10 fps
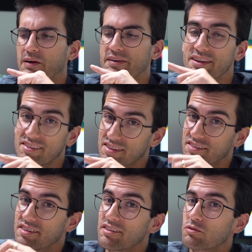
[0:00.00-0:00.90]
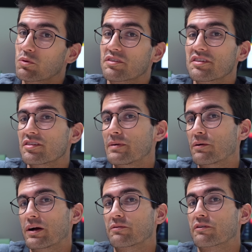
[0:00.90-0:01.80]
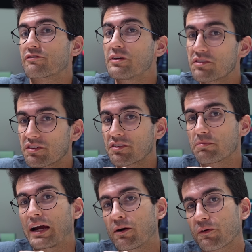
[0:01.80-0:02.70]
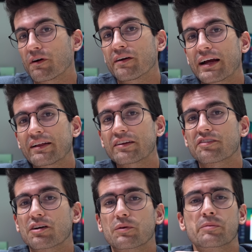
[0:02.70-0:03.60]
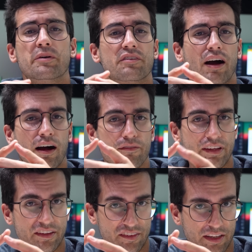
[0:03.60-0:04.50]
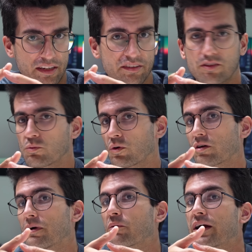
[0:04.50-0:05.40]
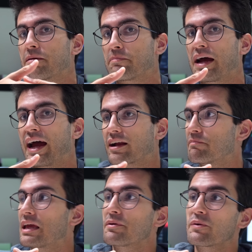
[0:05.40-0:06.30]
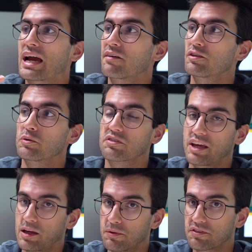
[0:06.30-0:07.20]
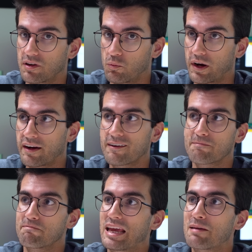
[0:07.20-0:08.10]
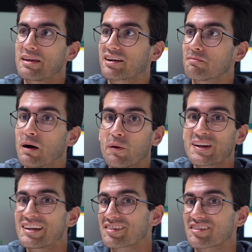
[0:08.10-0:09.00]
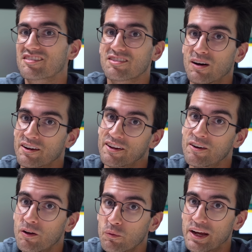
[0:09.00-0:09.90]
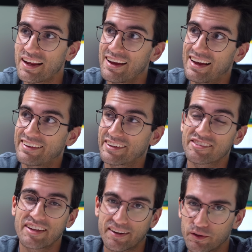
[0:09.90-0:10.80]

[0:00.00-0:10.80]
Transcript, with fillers: Now in this instance, where a system outright refuses to power on, I like to start with the most obvious things and work my way back. Maybe we have a loose cable somewhere, maybe a component isn't slotted in all the way, Let's take